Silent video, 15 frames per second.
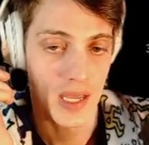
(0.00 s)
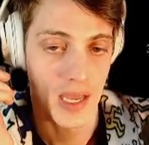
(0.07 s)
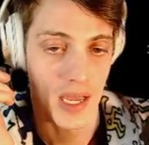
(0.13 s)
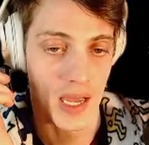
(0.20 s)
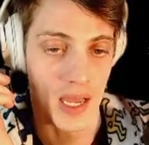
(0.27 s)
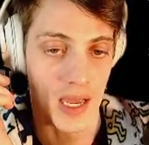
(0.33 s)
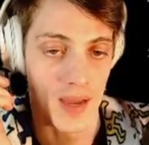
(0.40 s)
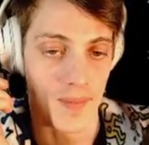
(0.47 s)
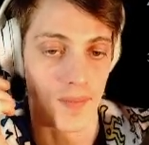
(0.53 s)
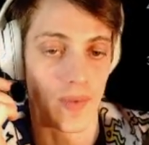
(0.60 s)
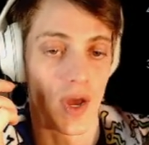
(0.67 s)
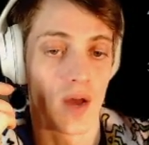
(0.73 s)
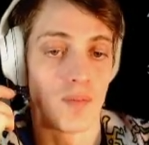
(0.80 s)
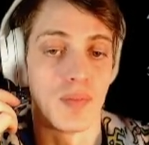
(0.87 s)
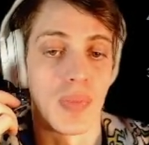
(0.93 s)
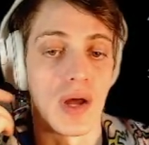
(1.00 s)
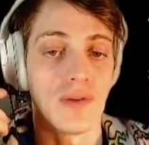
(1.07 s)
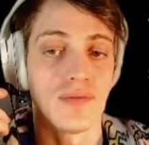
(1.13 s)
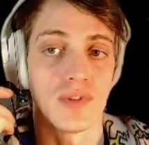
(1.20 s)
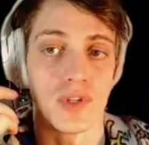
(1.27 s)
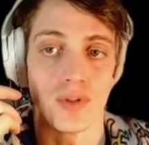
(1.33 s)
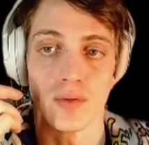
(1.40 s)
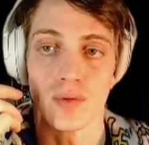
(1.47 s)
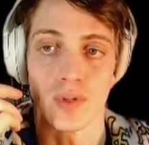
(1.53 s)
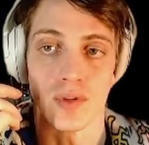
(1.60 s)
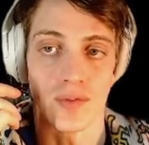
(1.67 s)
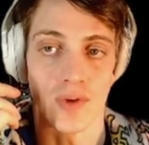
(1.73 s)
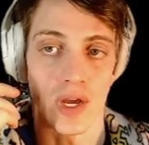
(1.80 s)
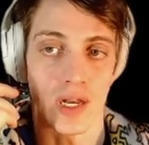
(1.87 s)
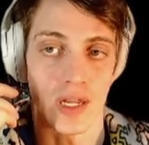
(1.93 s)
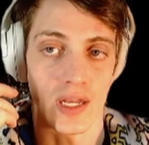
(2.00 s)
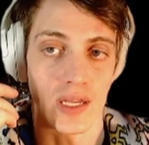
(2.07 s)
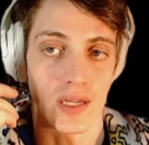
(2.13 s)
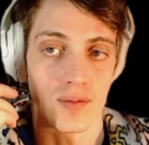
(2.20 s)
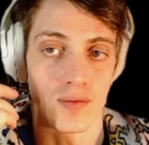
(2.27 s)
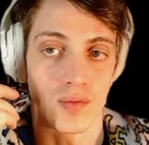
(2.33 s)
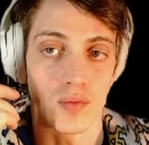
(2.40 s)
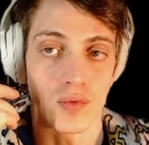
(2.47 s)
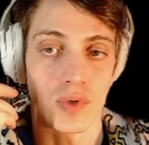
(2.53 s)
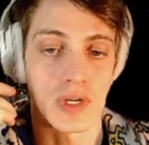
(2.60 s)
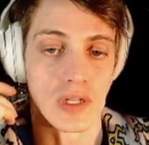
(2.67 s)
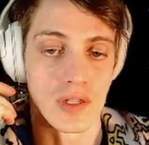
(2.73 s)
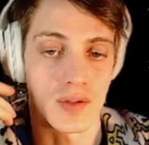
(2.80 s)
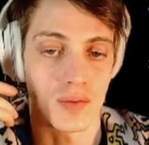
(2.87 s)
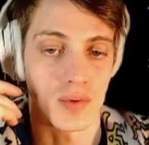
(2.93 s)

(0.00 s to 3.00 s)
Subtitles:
Above you, you've got a really,